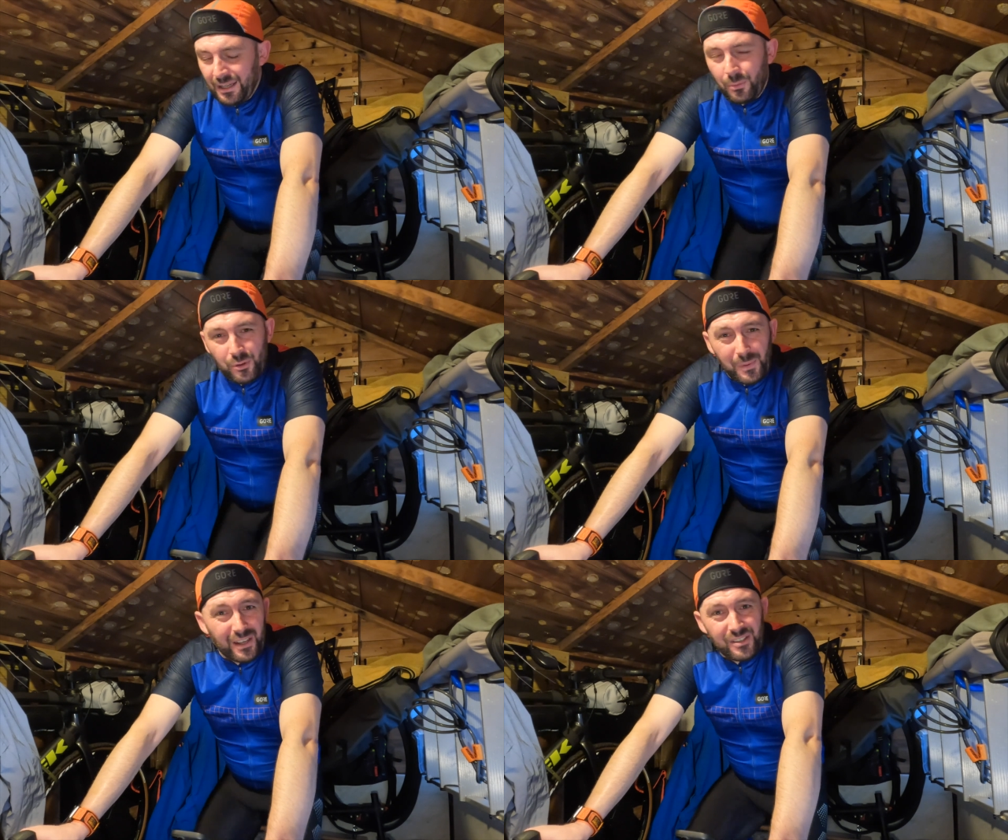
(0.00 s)
was
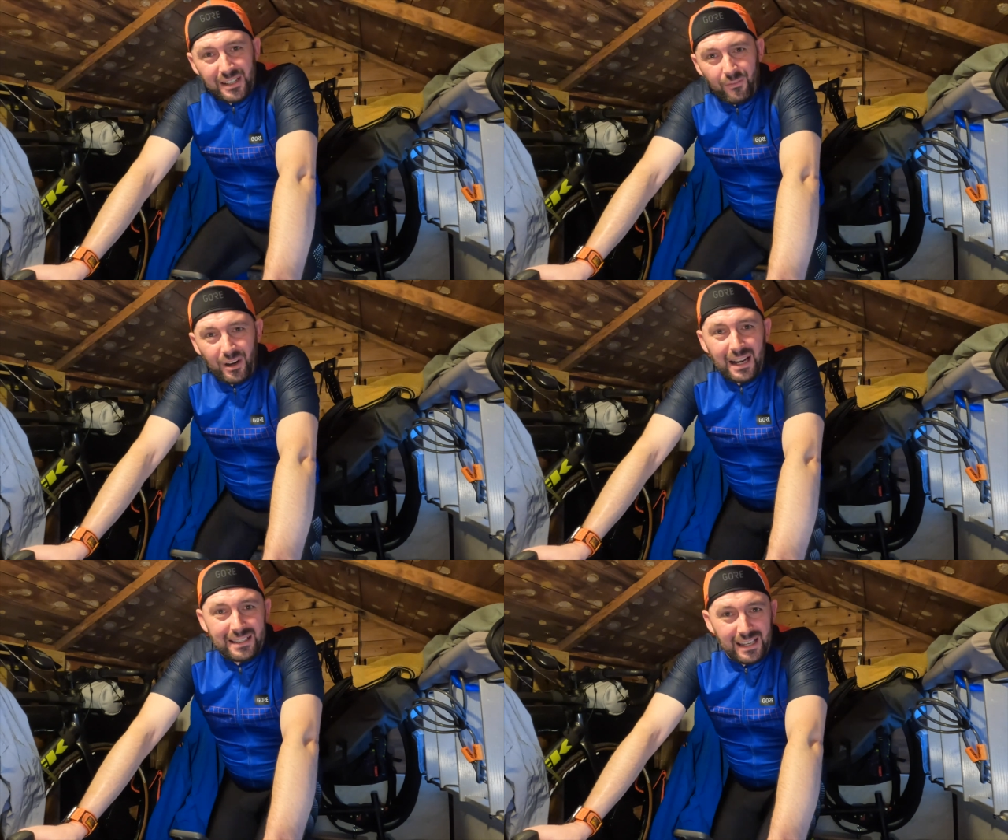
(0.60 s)
because I never
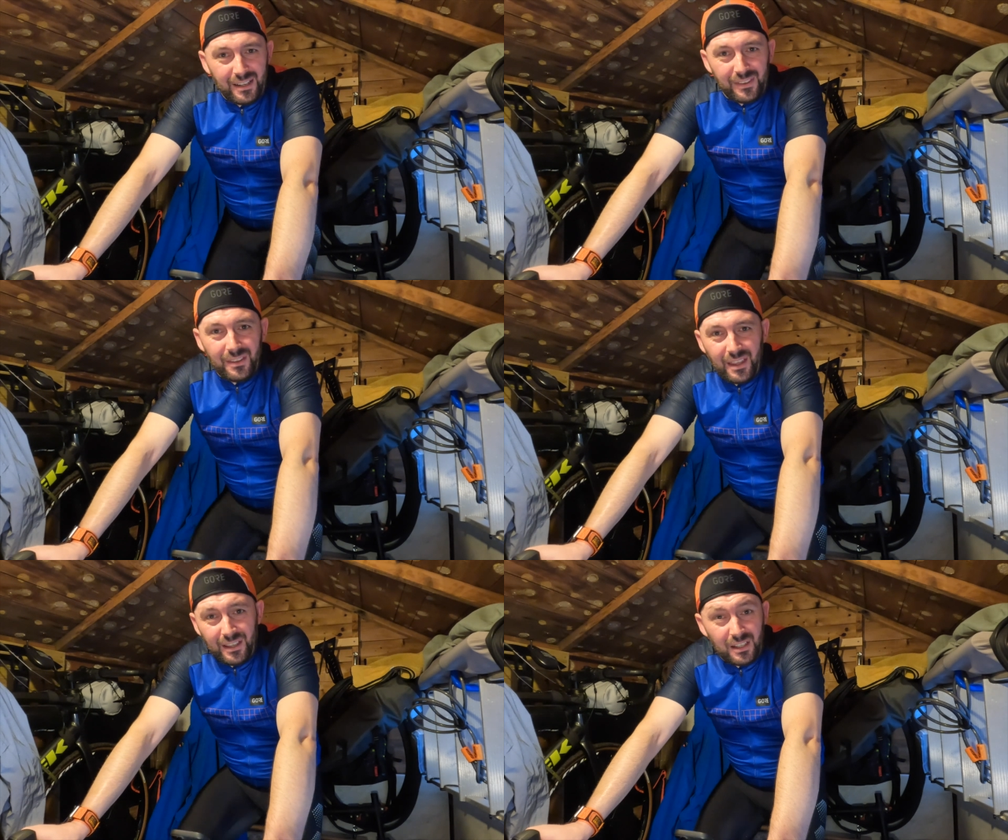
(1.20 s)
had anything
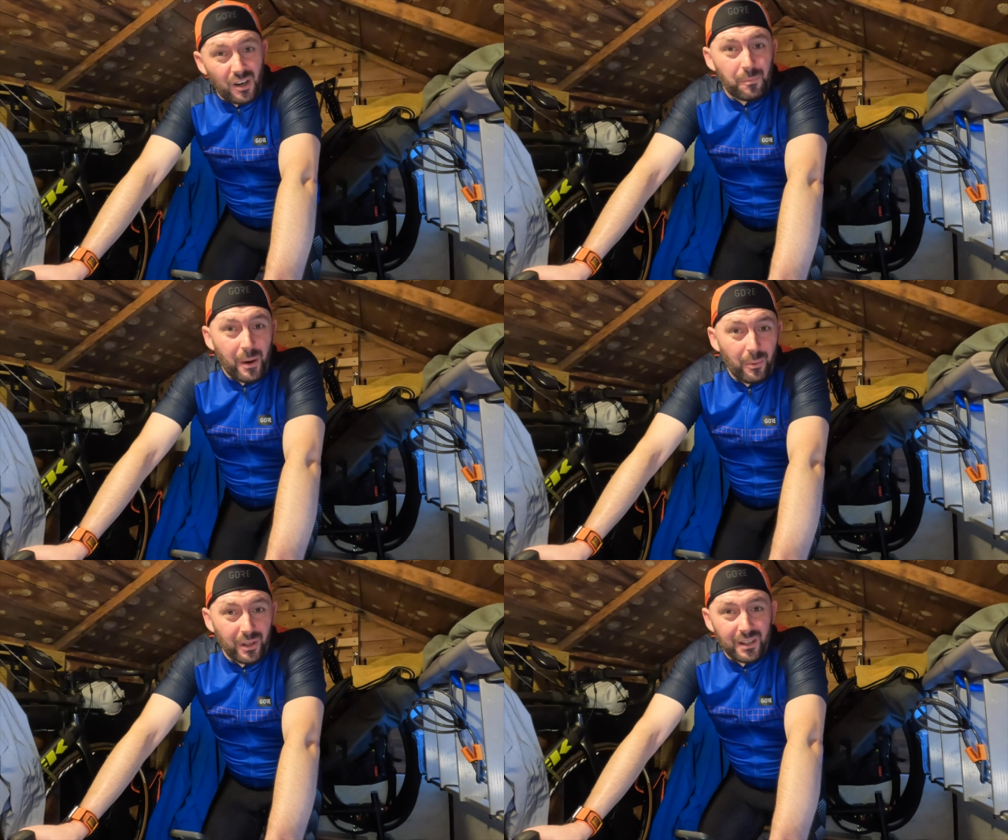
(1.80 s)
that had enough
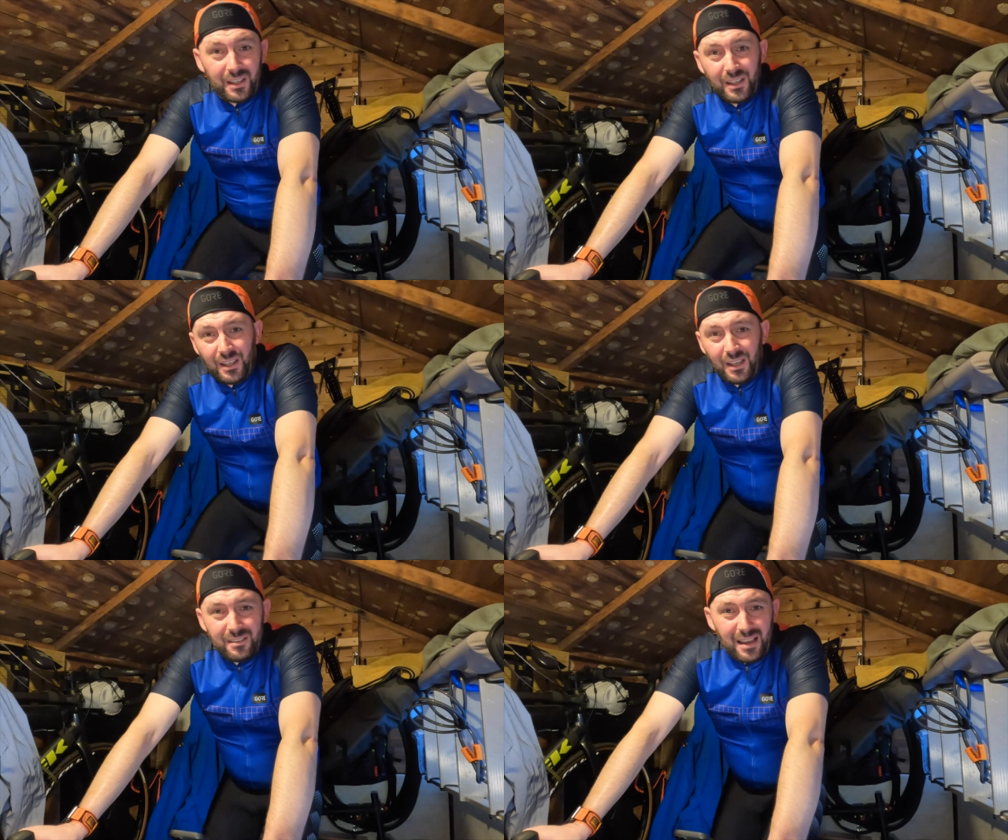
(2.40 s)
power
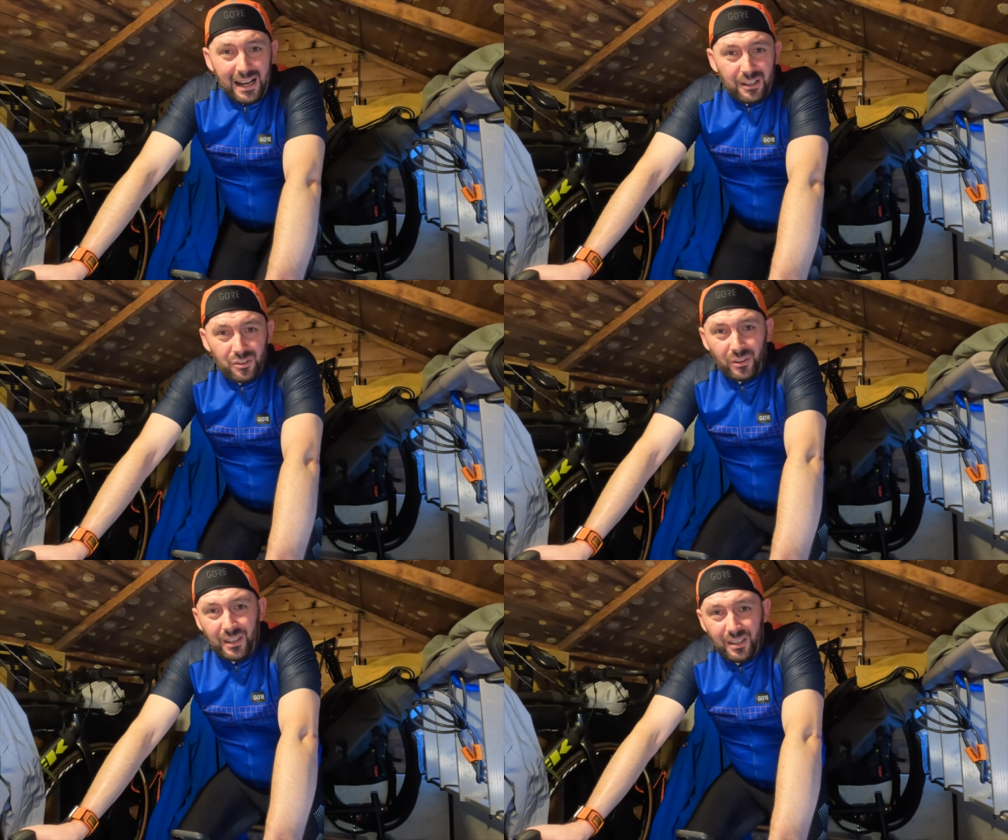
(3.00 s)
to
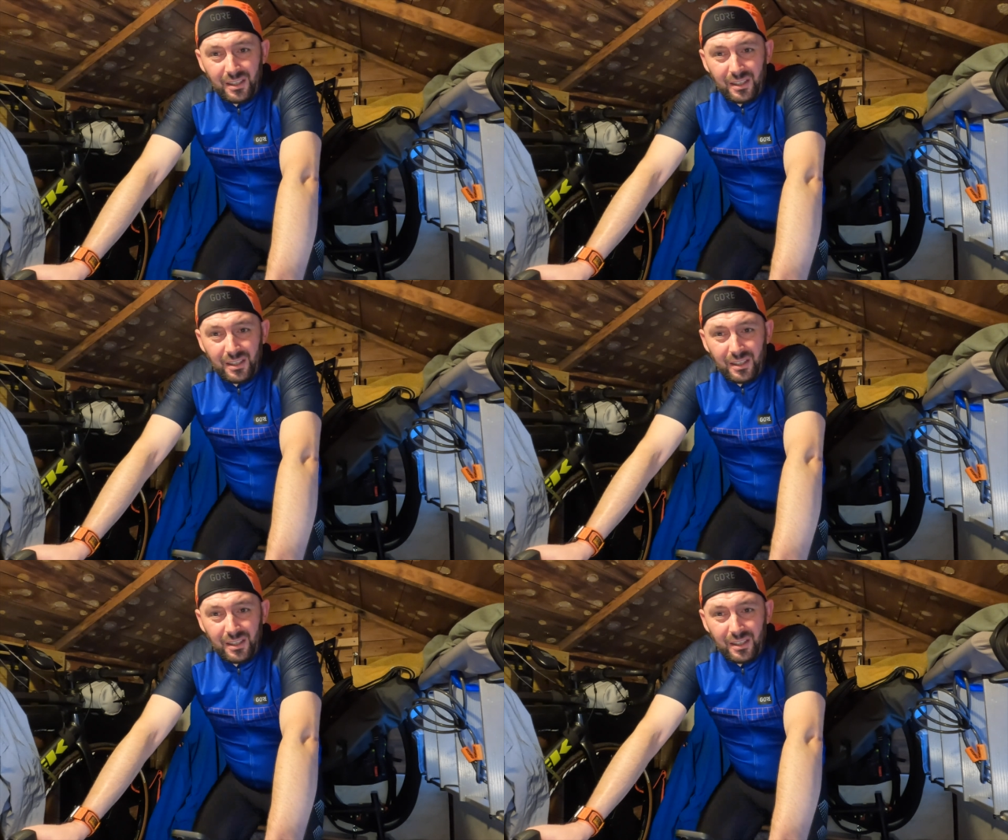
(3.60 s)
actually